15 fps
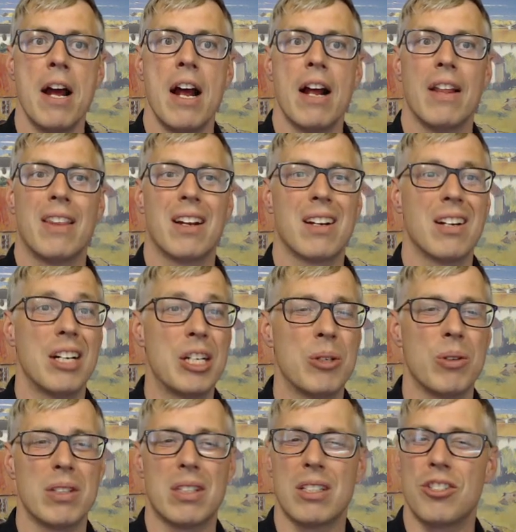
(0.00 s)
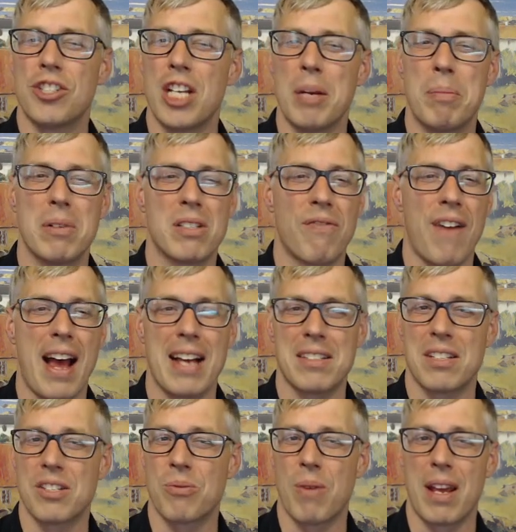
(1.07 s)
they're going to do it the cheapest,
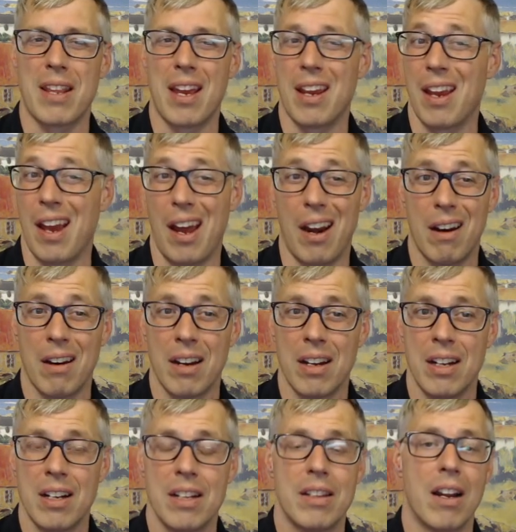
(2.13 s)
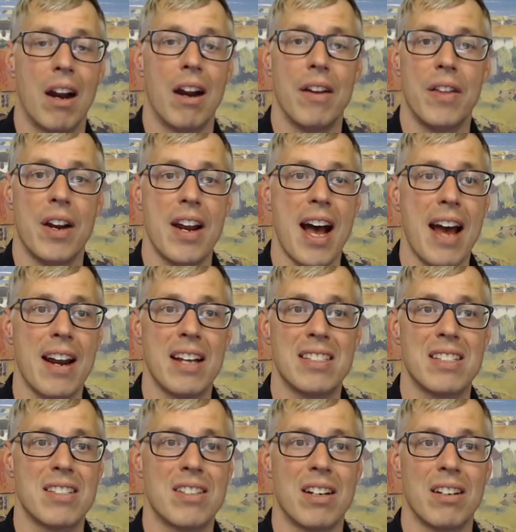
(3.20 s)
fastest way they can. They're not
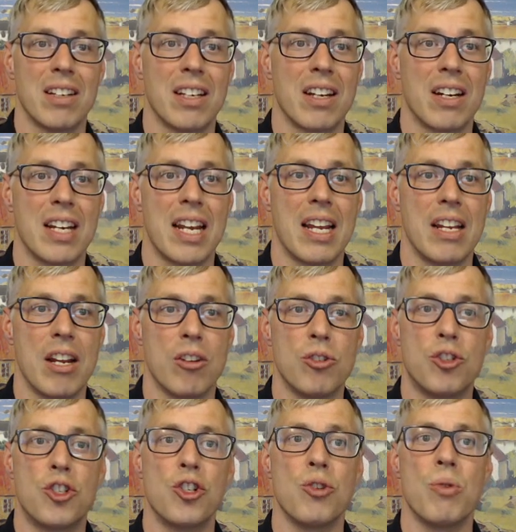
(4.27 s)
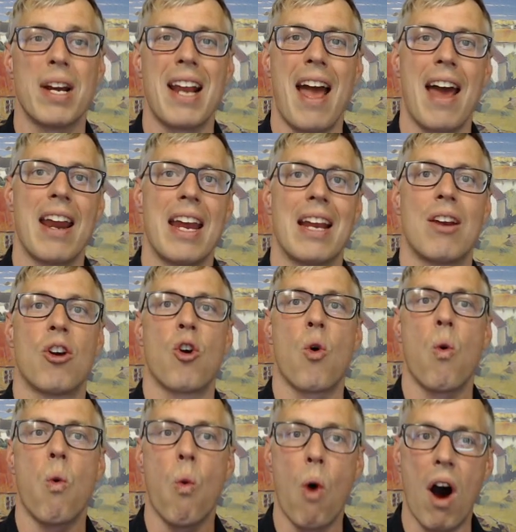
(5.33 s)
necessarily going to do it at a
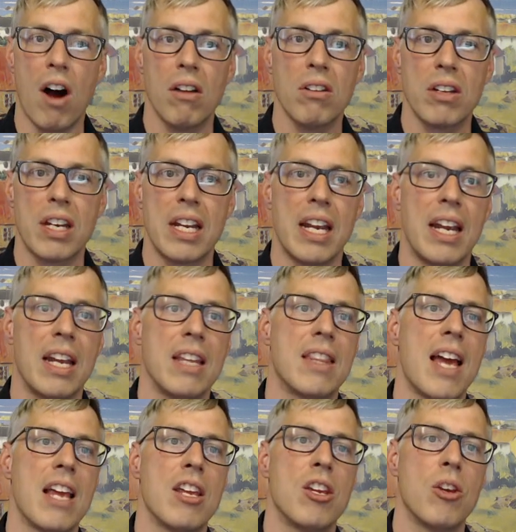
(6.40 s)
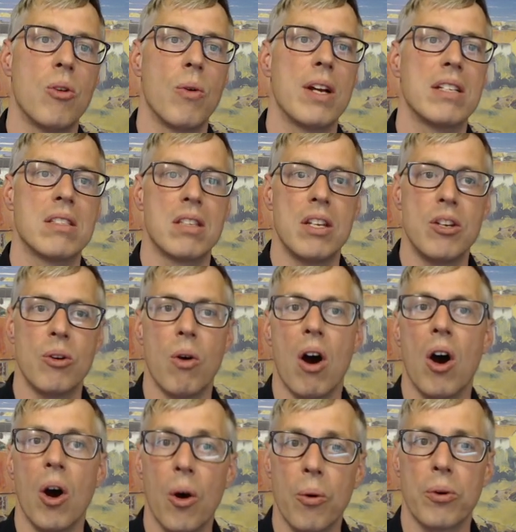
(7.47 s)
quality that you as the new
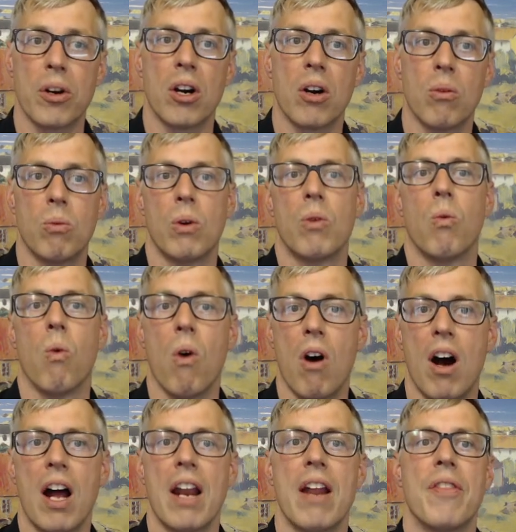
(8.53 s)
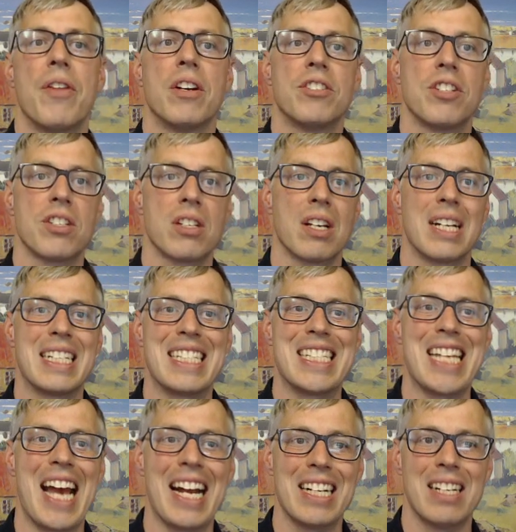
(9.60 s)
owner would want. They're just going to
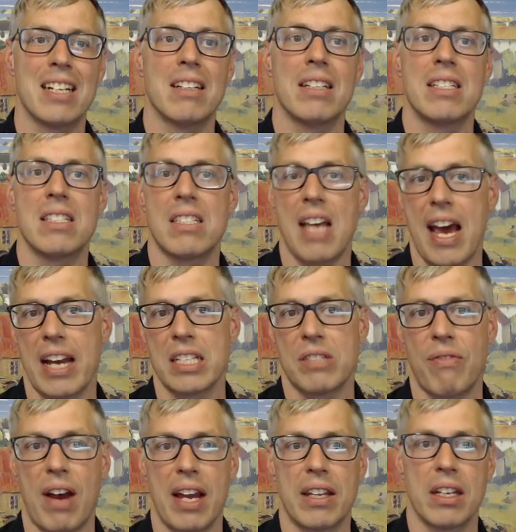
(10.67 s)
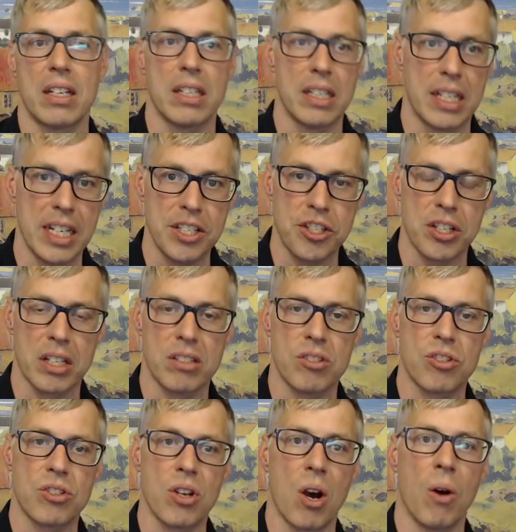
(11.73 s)
technically satisfy the
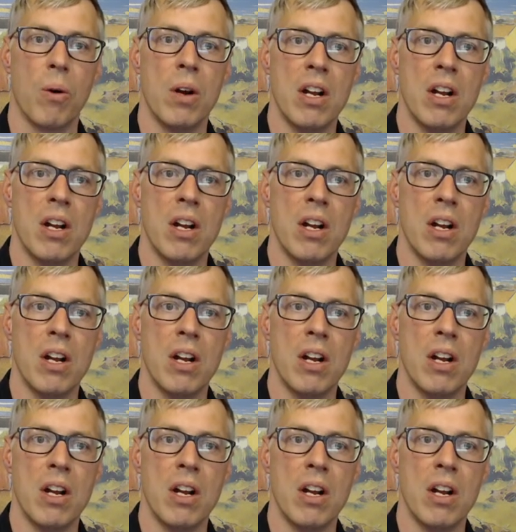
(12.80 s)
conditions. So